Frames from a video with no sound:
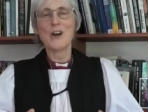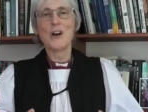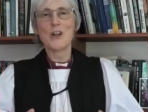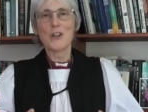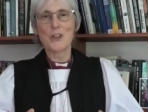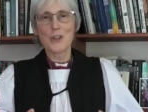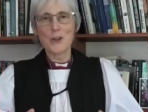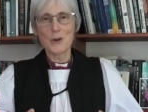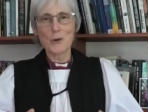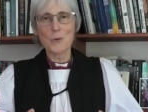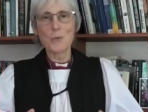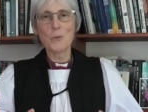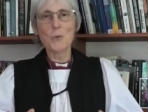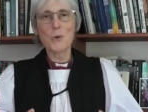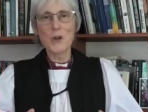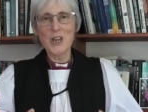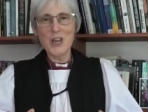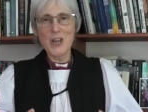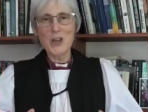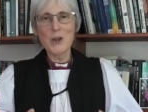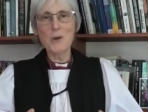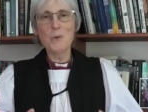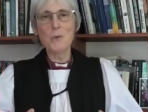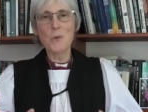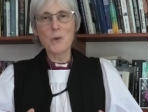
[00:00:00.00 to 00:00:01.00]
that
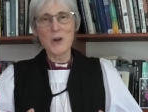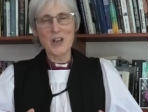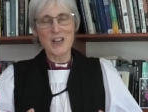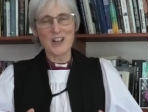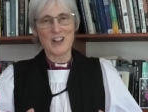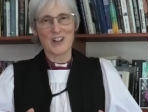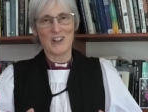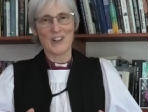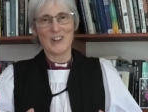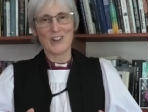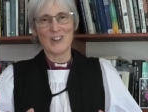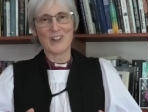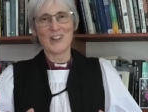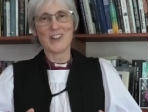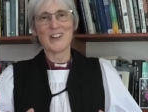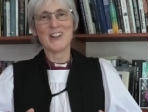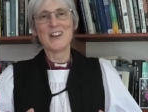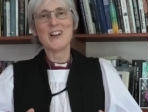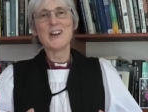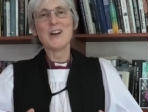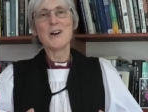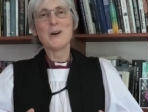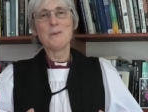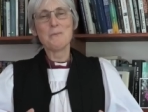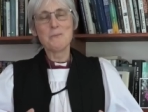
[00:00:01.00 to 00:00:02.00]
we will
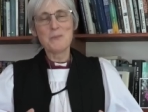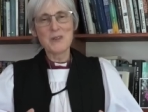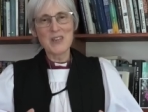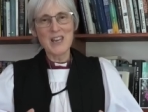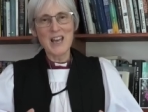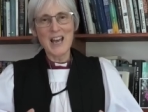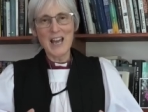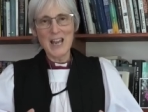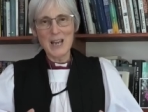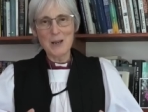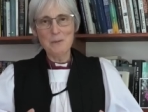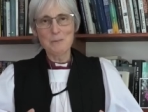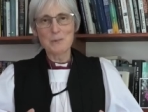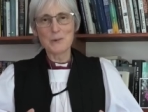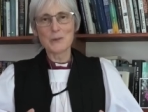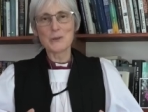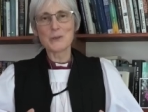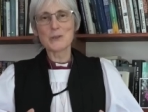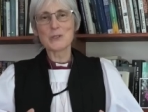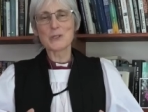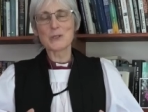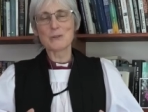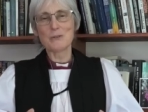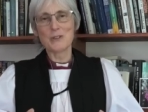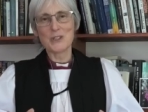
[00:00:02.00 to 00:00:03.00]
be able
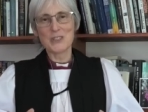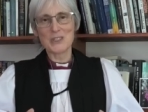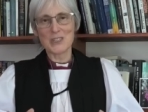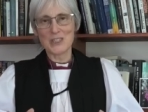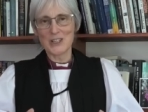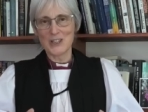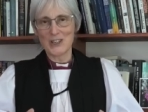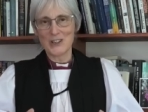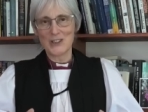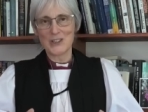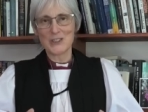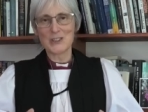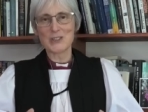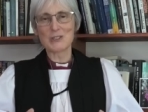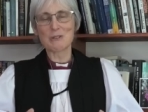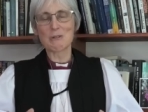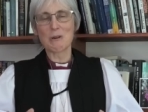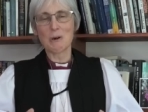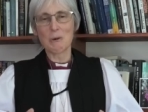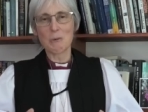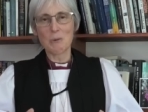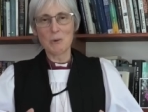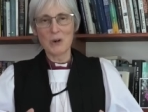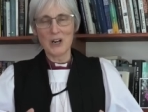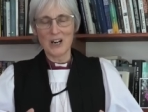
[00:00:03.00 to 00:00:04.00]
to return to
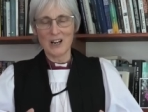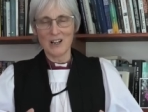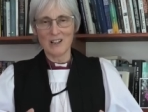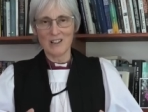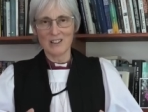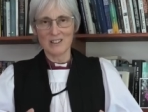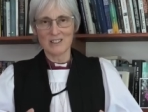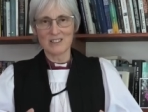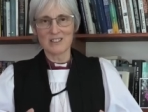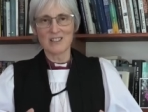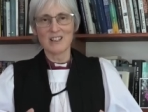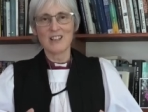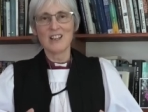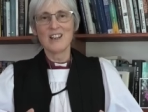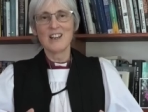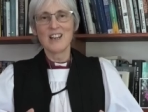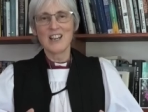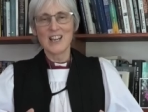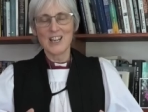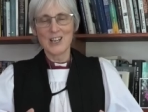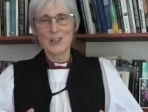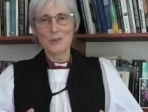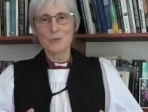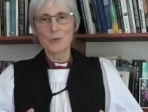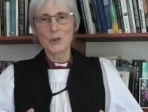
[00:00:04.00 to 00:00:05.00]
a world
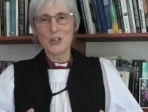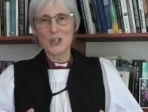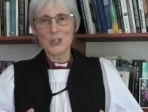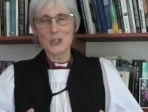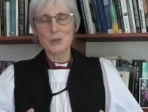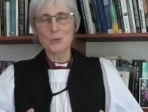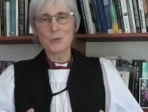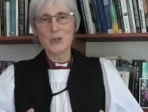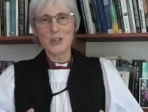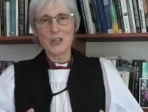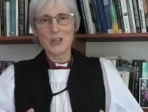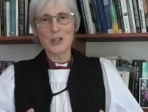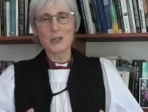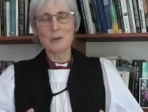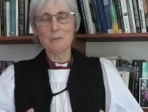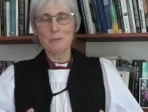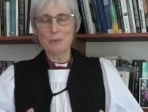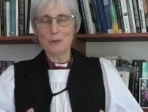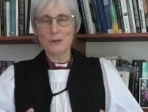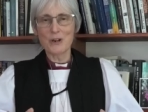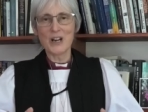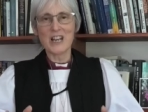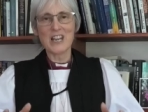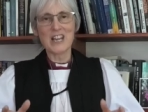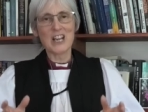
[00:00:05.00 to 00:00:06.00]
in which we can
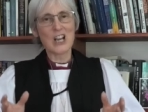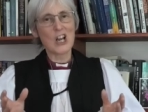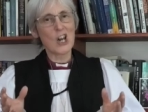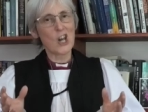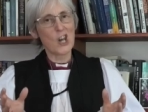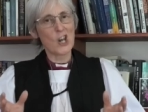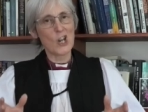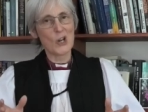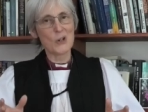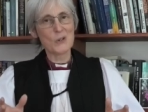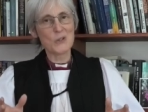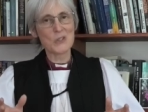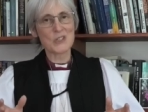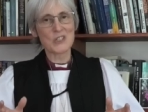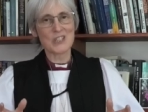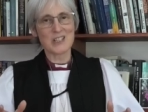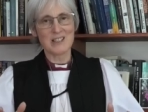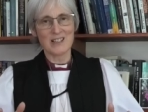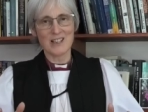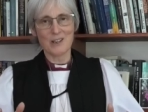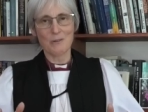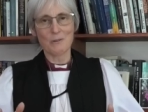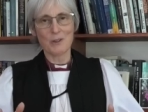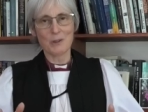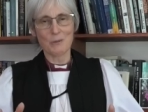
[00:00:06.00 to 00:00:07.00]
pray
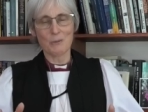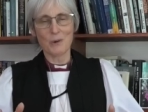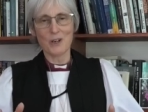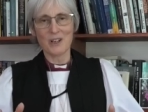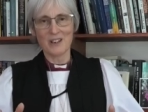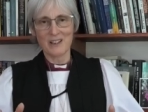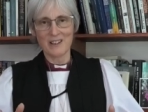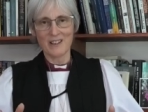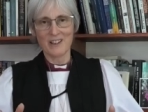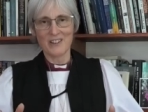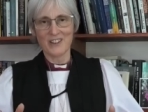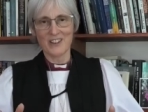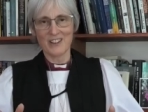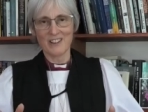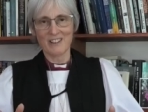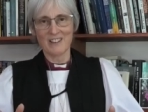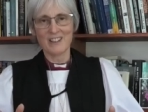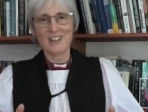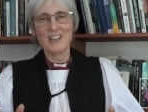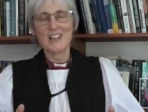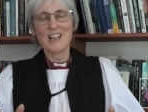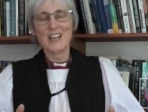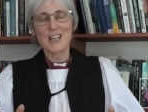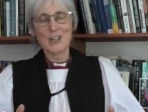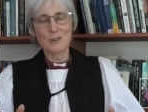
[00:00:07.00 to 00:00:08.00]
closely with one another,
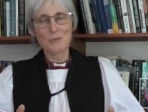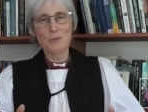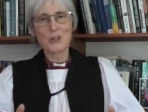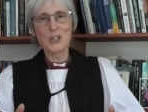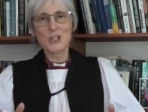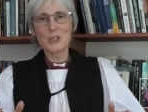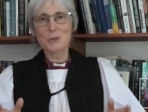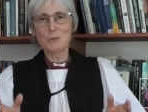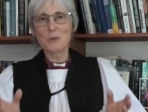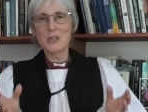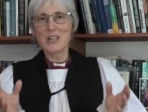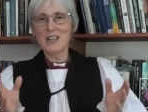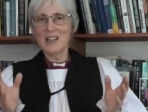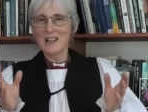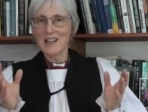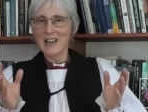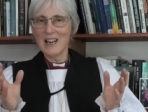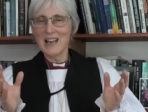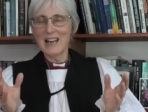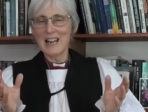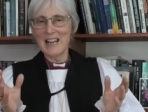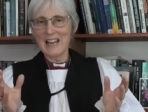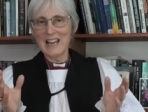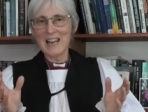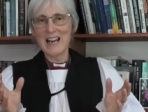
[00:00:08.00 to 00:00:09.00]
in which we can
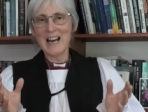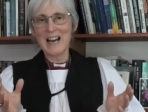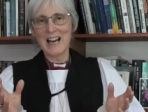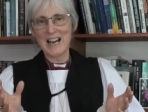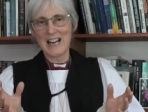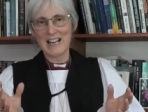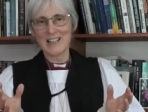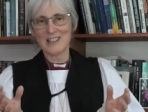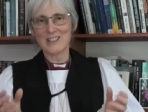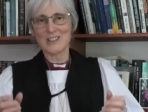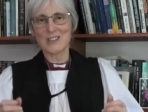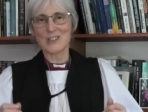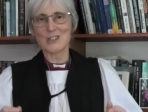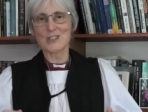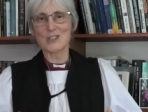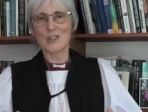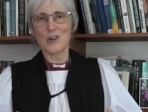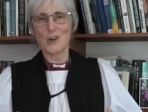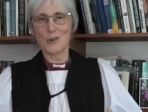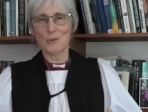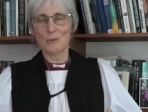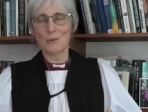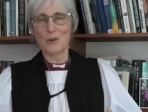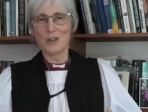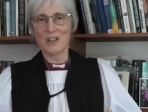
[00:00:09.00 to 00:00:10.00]
lay hands
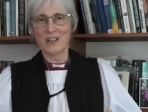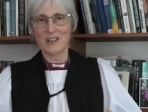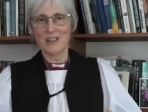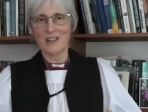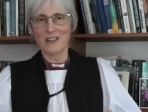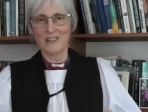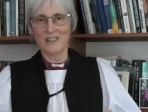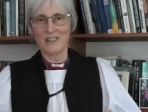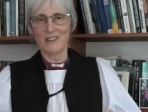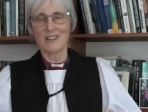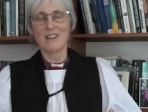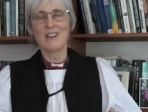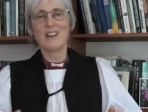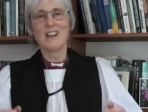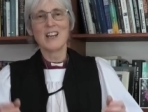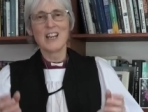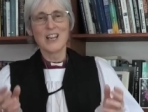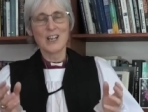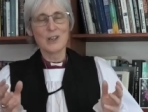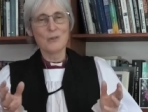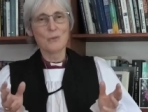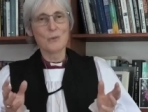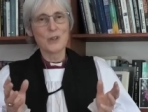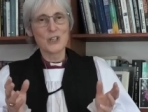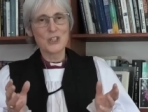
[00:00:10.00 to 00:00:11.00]
on one another,
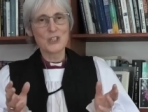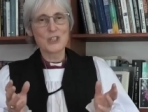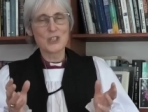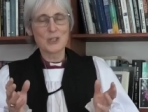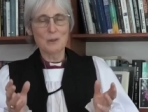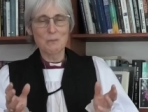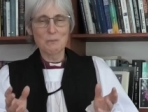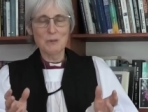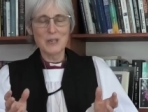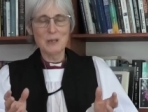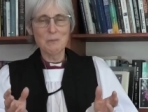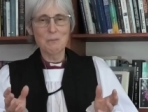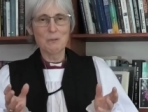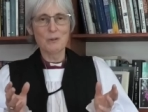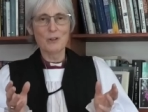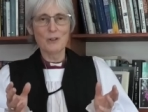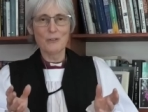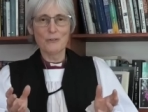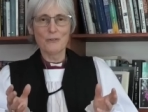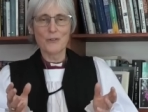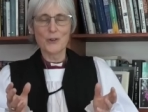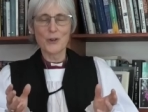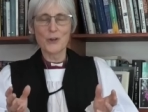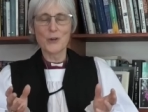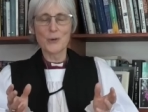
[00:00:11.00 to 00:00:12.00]
in which the people
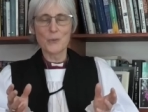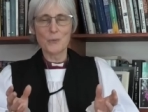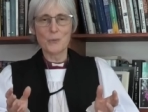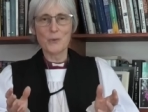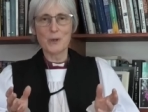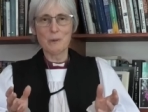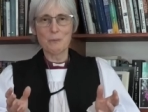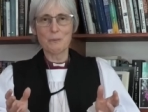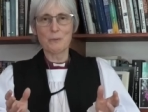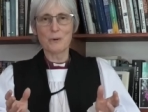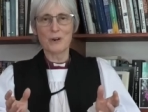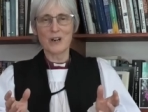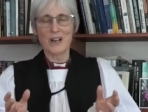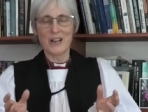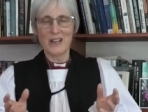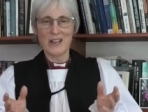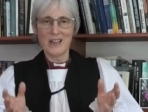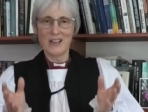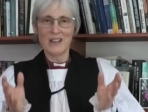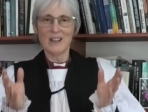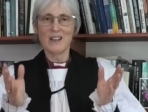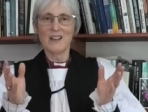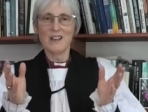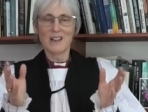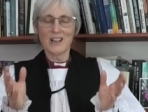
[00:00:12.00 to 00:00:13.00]
for whom we
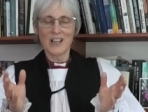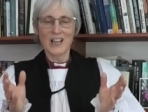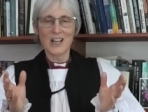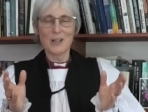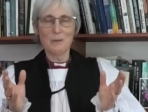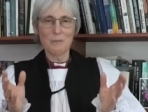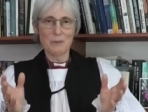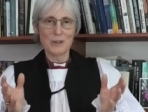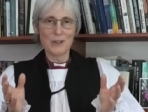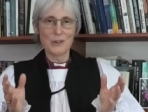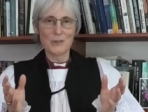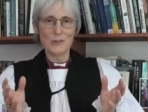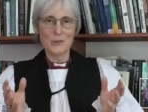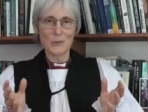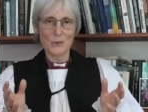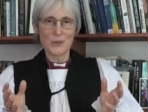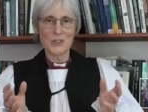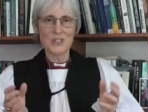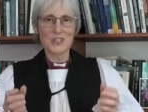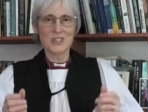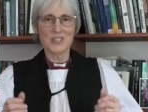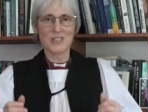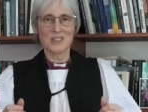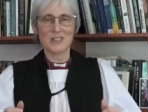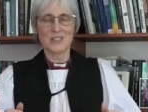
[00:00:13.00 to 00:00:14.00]
pray can be
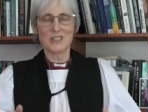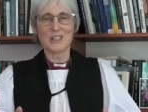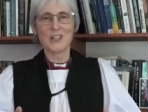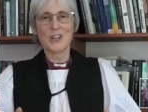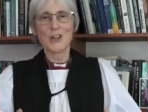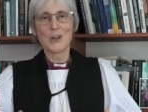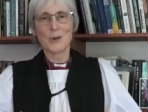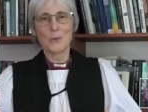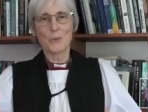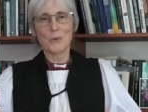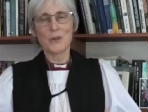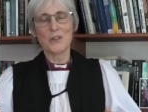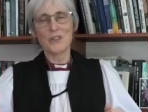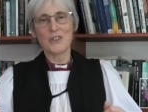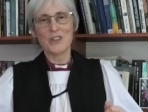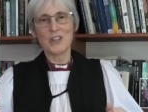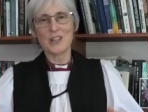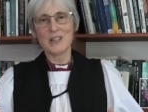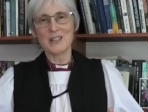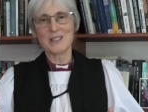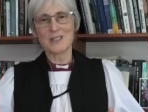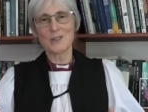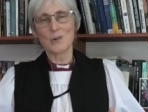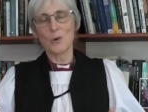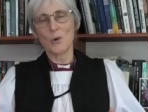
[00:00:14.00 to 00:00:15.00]
anointed with
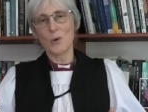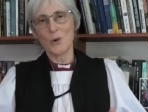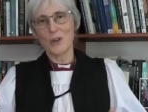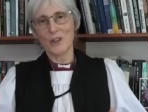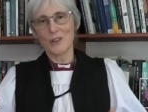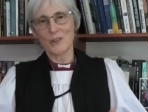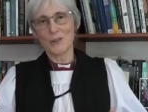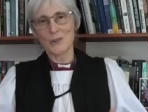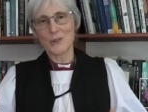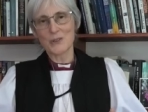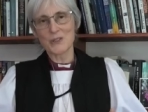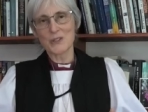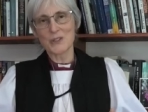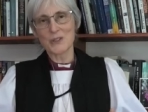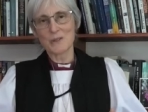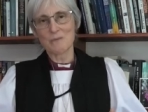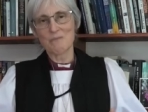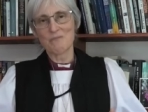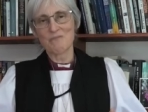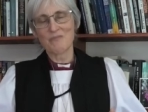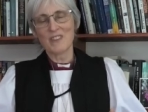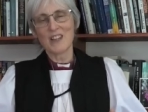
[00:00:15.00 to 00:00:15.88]
these oils